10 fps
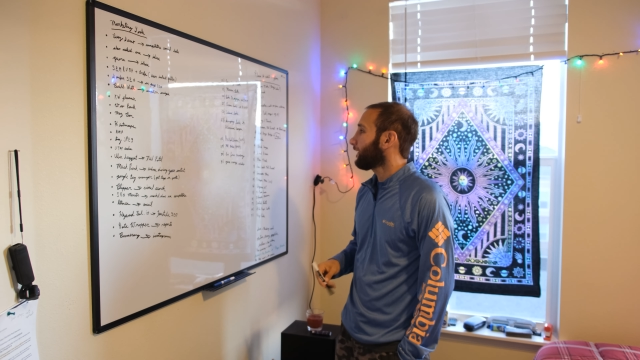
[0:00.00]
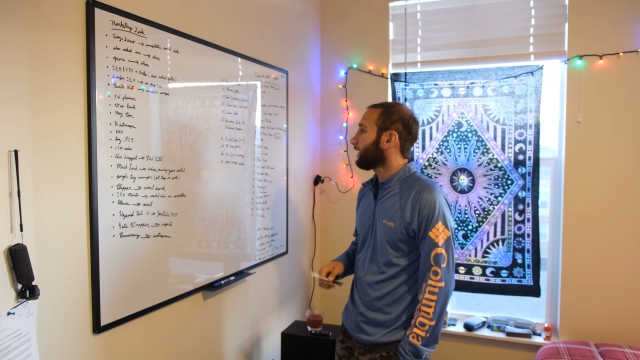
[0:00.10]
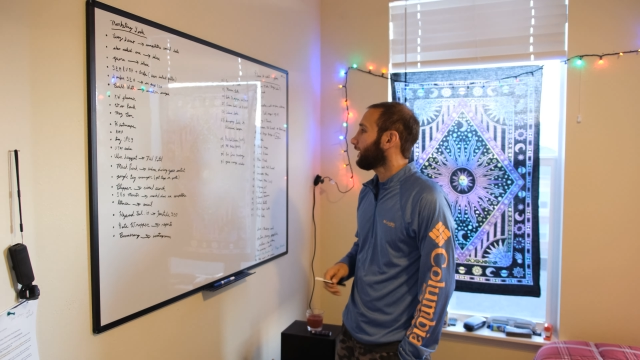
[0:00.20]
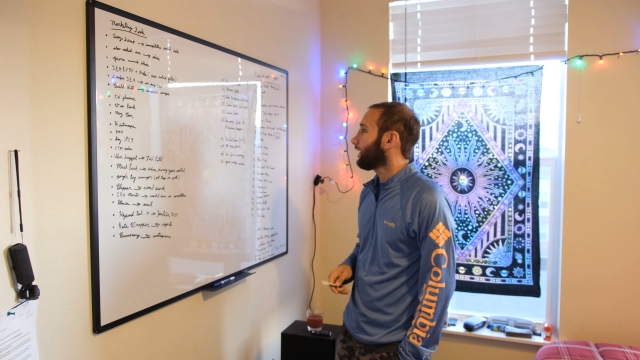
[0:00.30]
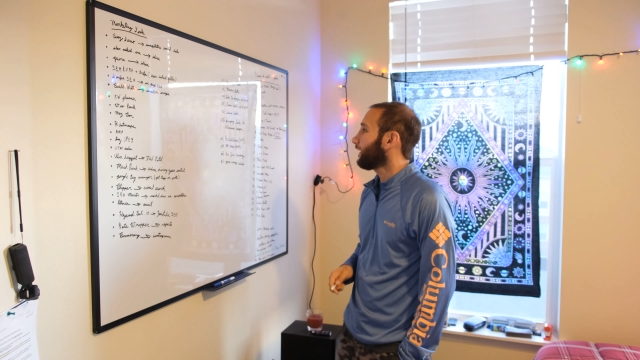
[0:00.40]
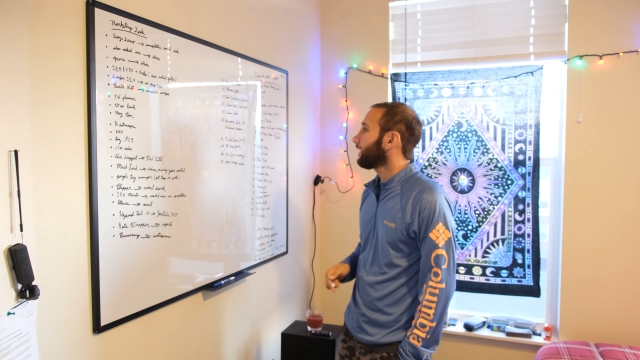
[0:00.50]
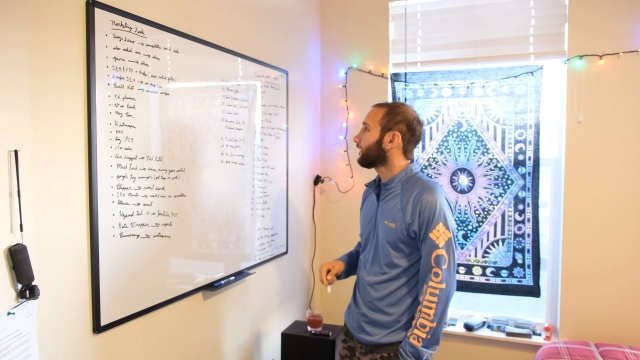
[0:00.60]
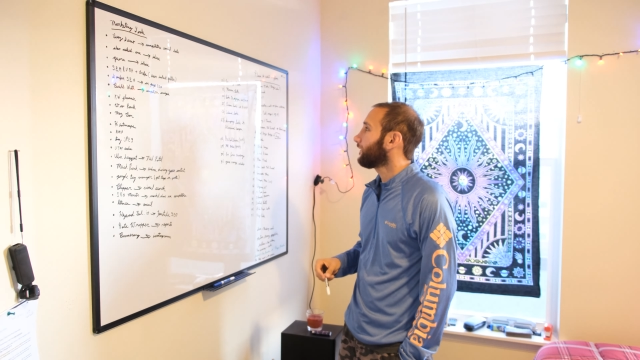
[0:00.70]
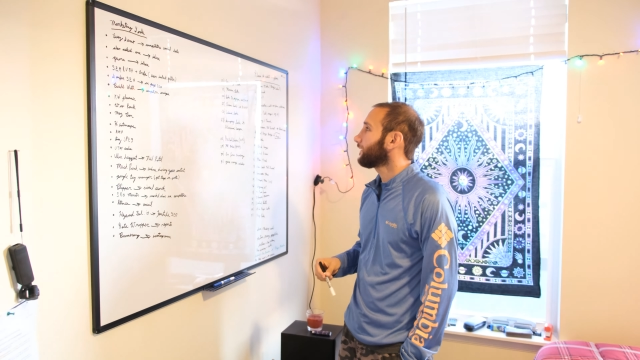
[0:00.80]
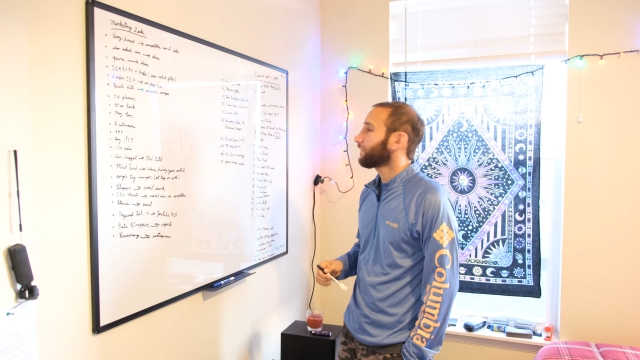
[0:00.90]
Uh,
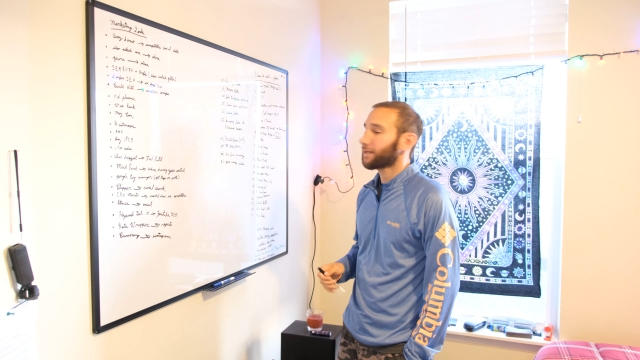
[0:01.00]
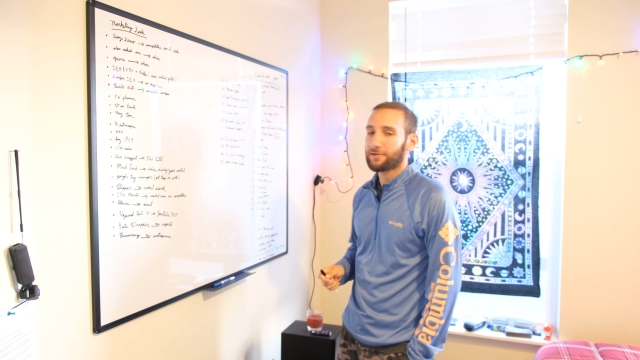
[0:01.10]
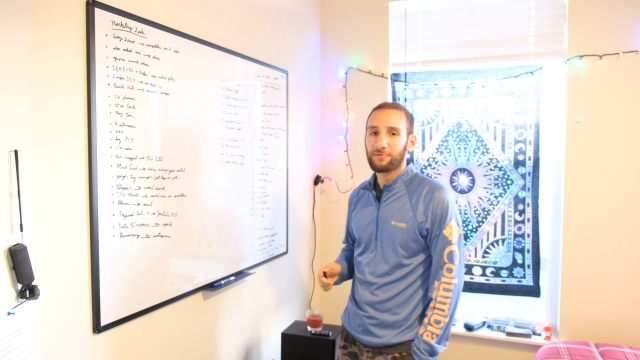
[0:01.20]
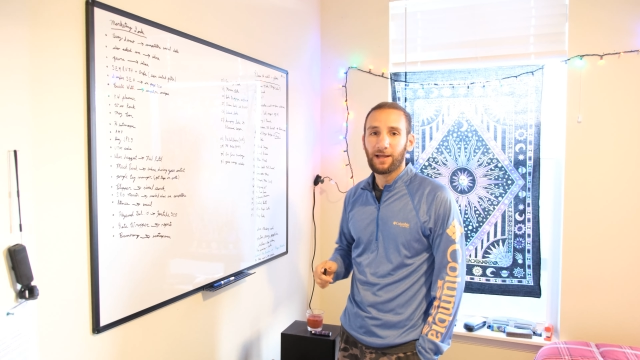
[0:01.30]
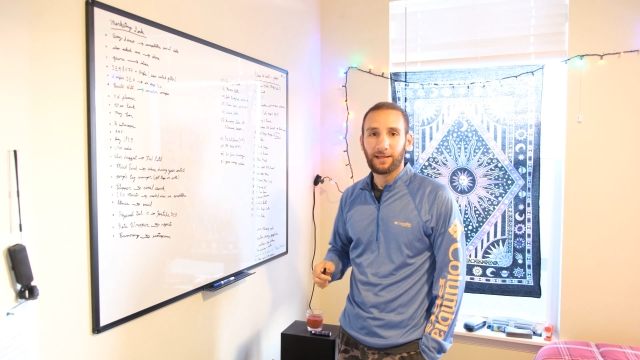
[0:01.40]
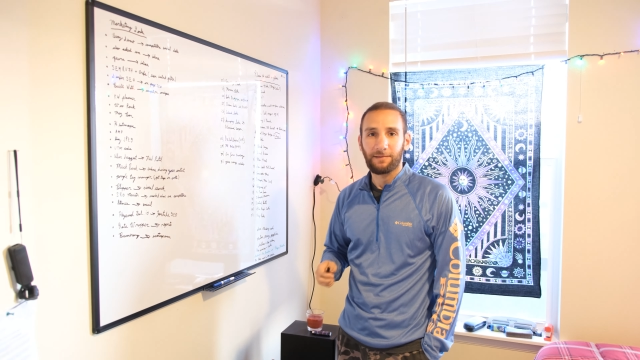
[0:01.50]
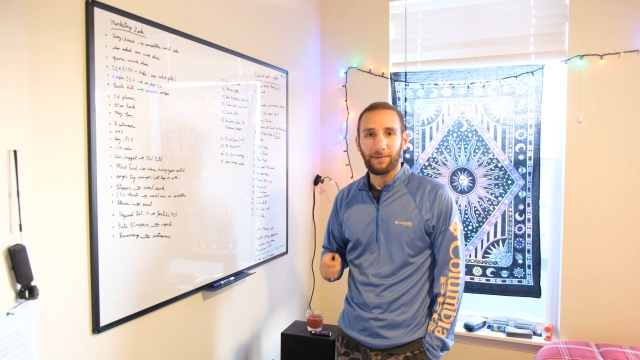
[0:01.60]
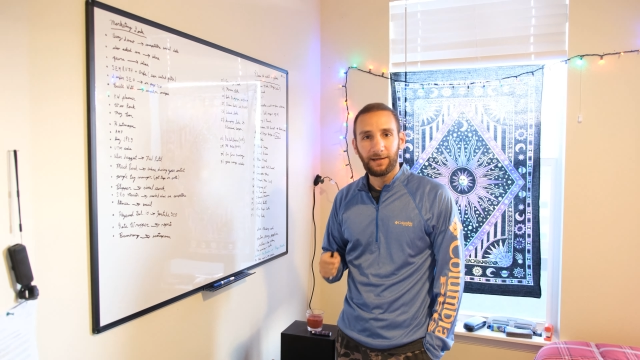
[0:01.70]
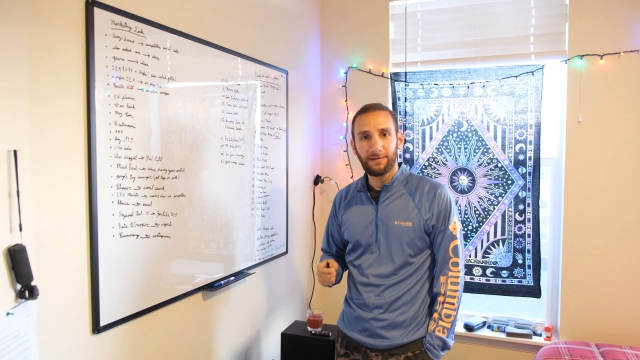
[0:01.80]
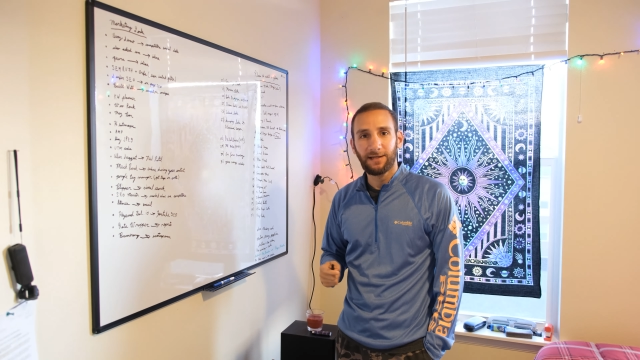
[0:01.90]
going back to Rocky
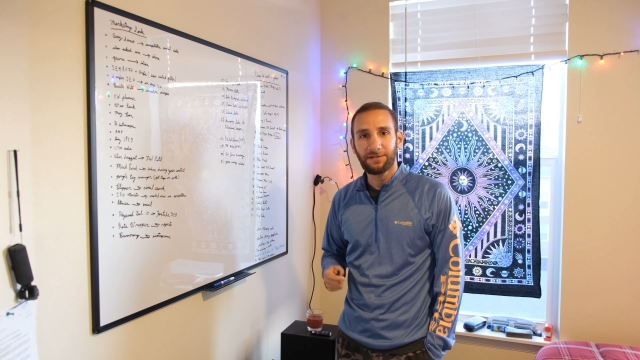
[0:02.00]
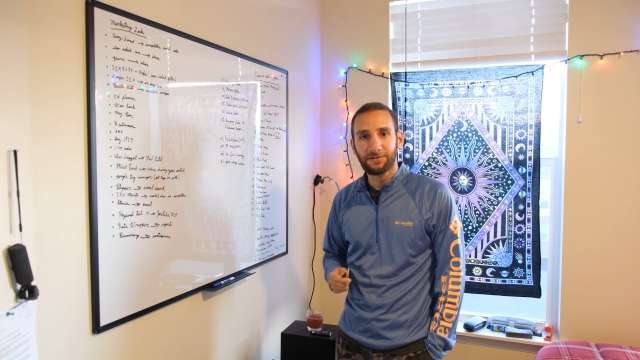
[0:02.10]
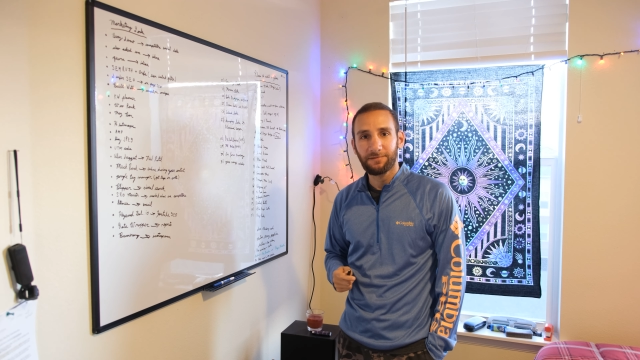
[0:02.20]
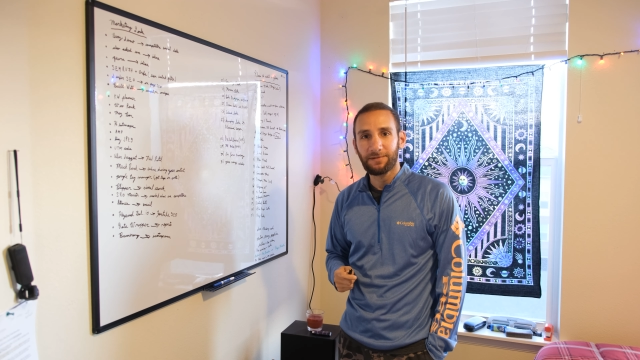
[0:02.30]
Mountain National